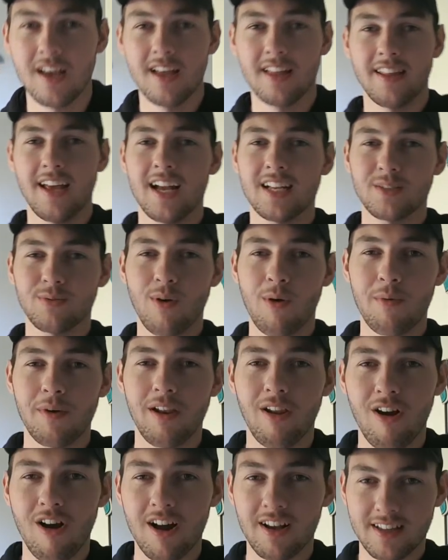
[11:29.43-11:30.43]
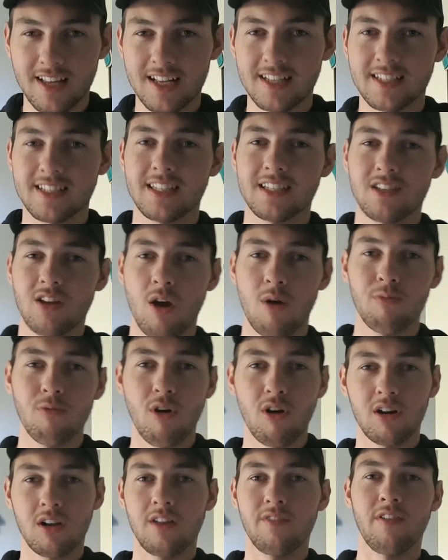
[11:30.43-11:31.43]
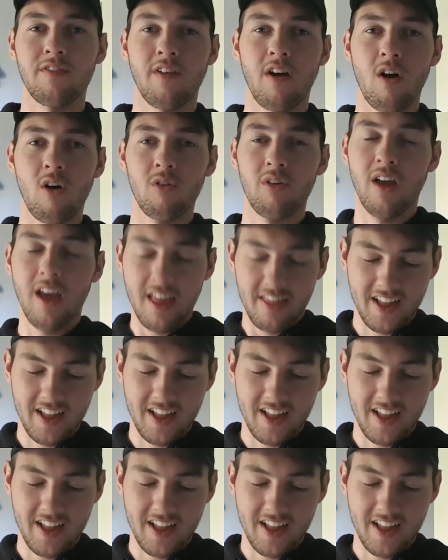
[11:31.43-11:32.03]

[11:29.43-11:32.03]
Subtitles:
That's what we like. That's the Tom Rockcliffe of old.